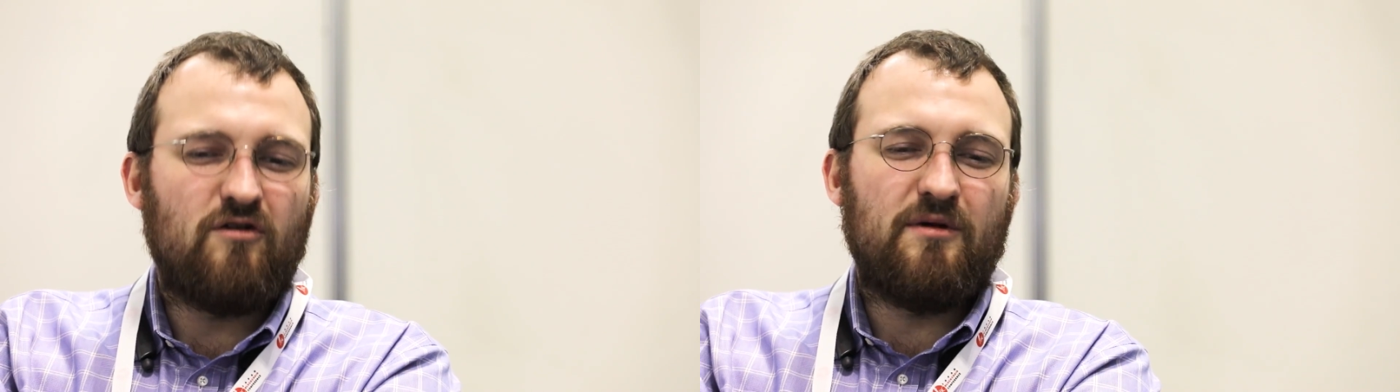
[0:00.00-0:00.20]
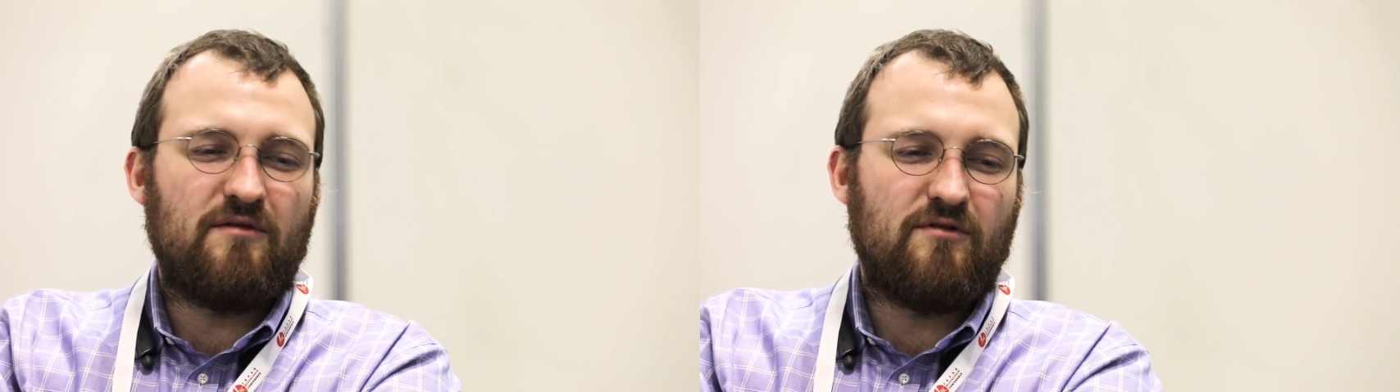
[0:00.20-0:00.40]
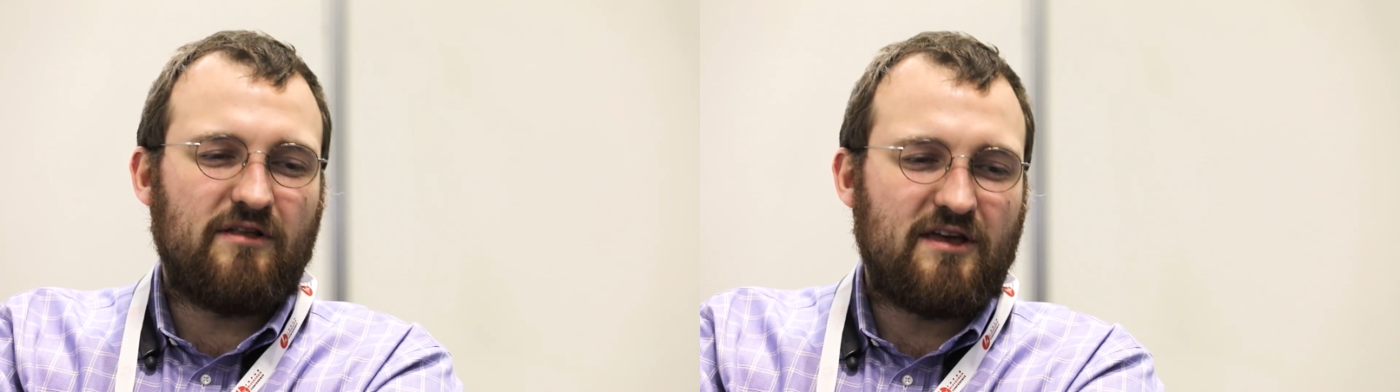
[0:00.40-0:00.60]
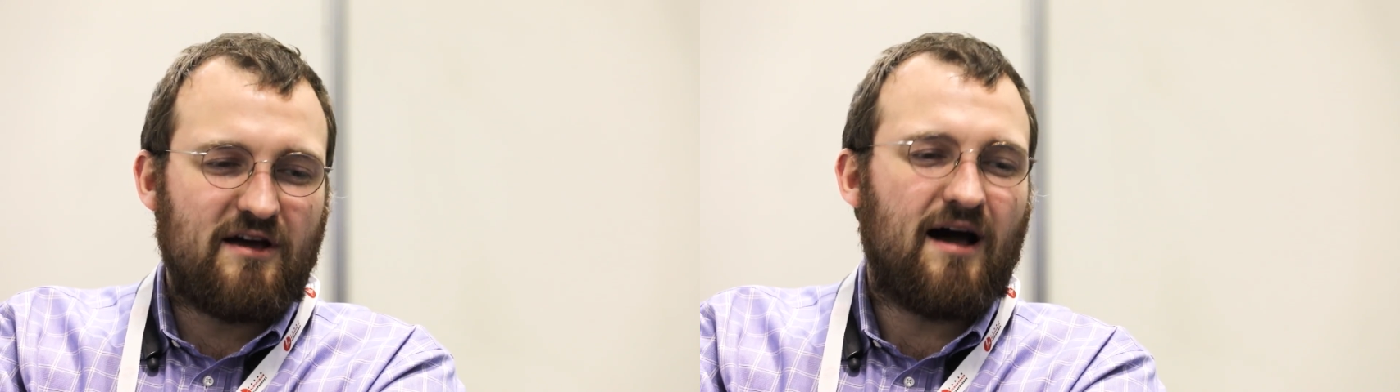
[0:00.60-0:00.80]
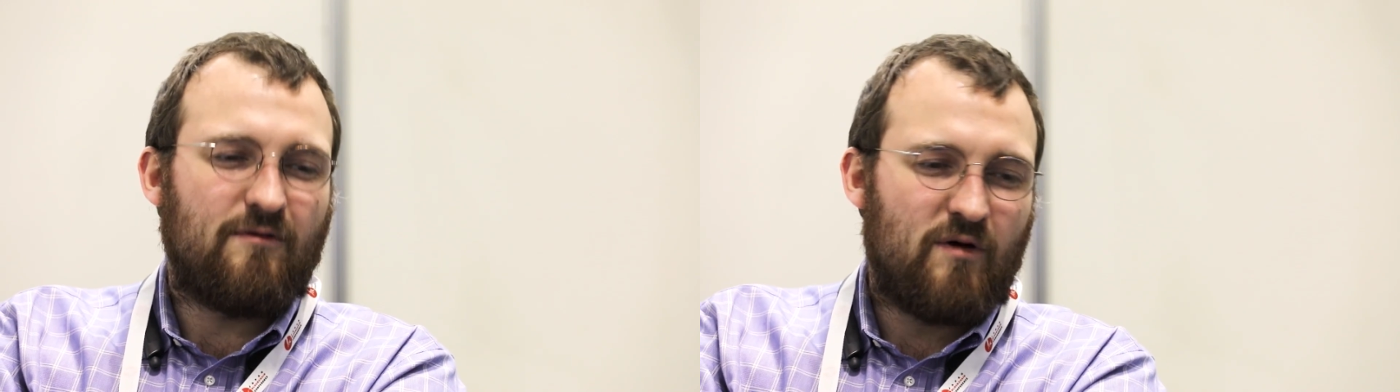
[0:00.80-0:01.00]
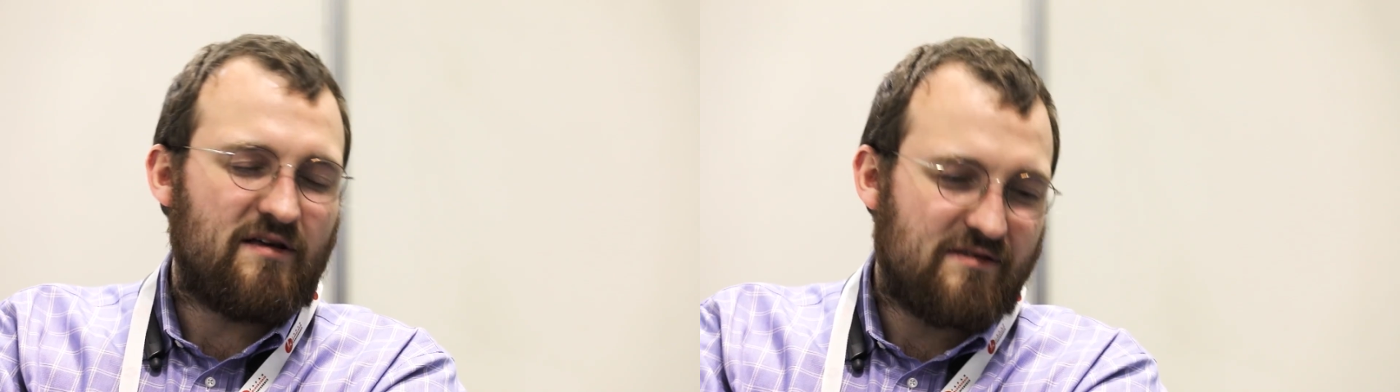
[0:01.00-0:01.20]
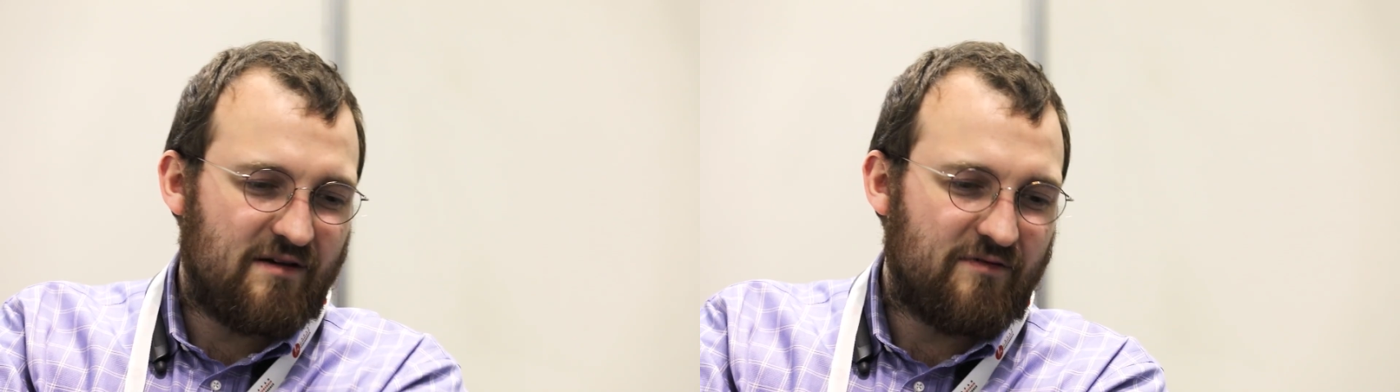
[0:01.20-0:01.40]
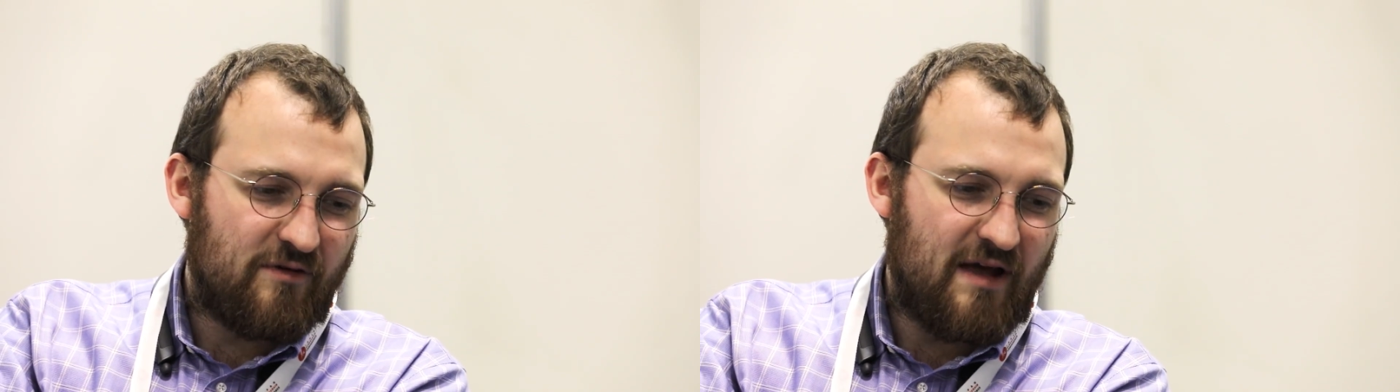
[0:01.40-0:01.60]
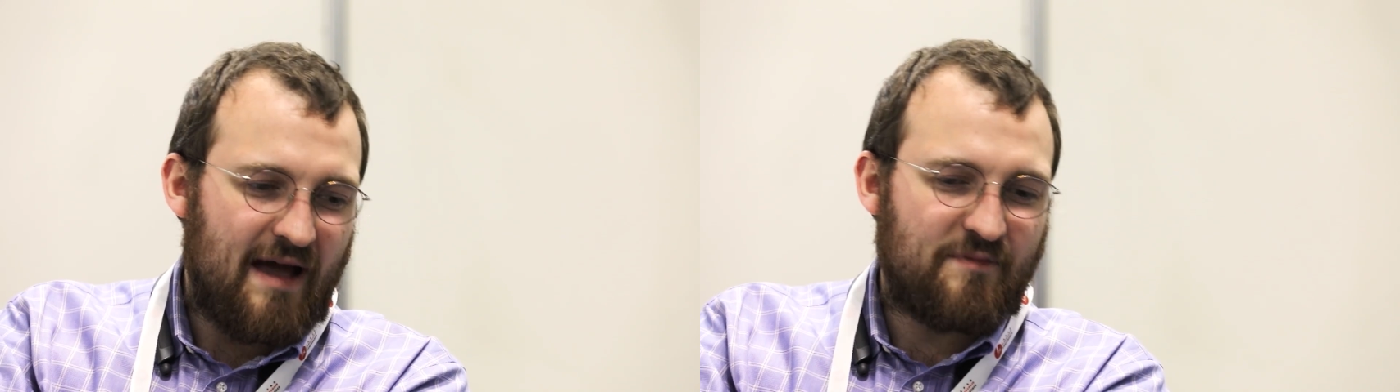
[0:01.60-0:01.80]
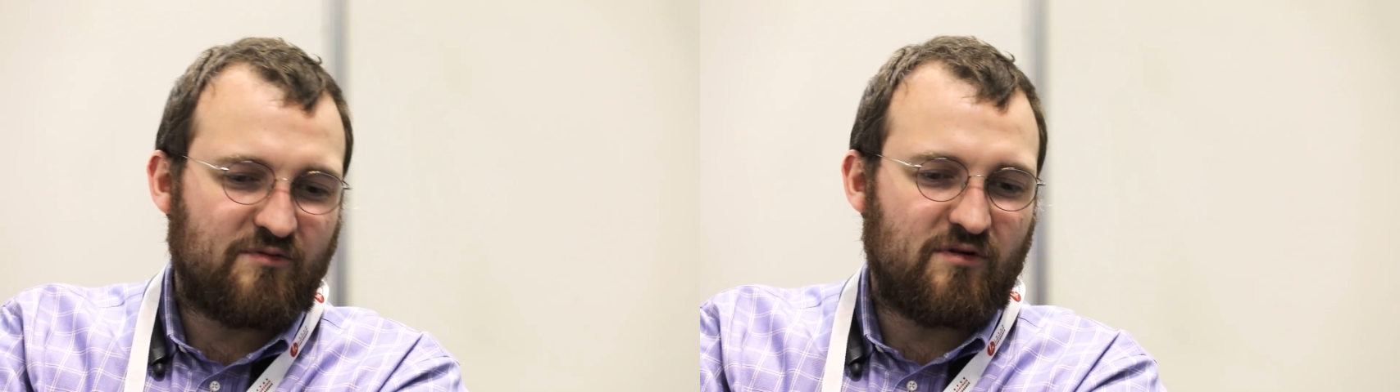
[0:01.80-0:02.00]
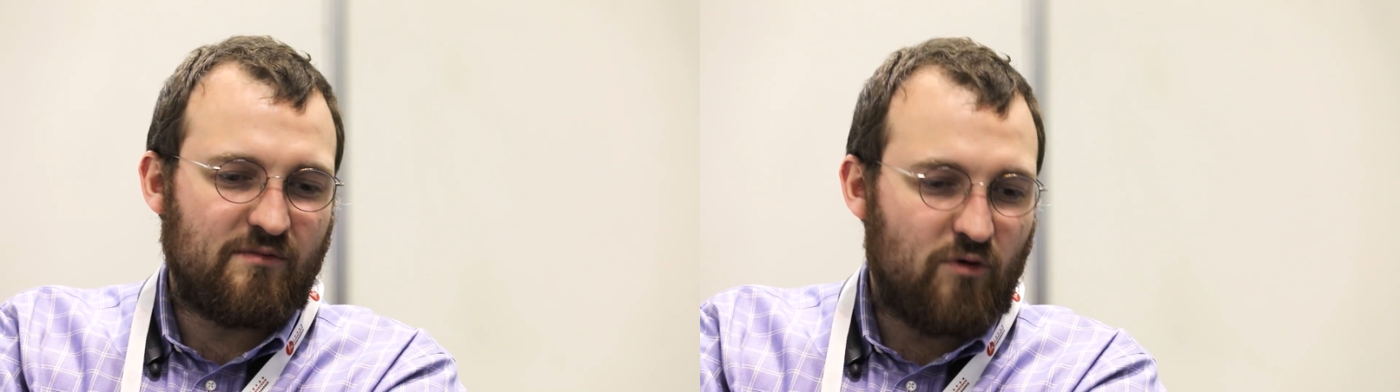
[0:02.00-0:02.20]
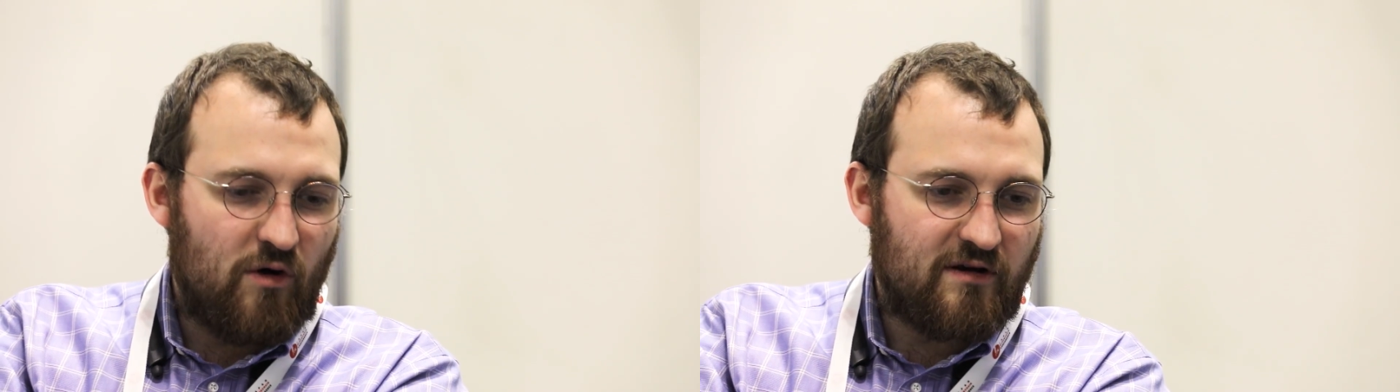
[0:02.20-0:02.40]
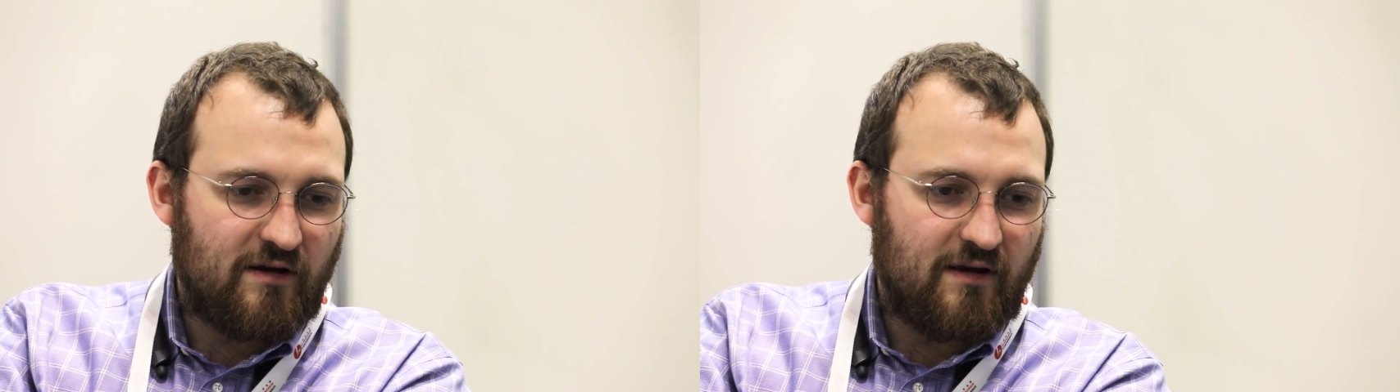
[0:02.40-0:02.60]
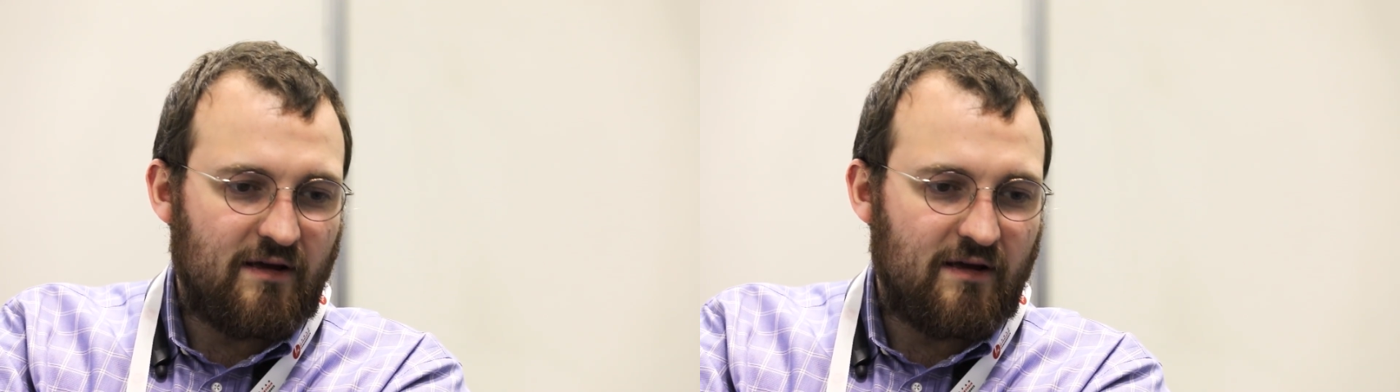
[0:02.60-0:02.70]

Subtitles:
Nobody really got why cell phone apps were important.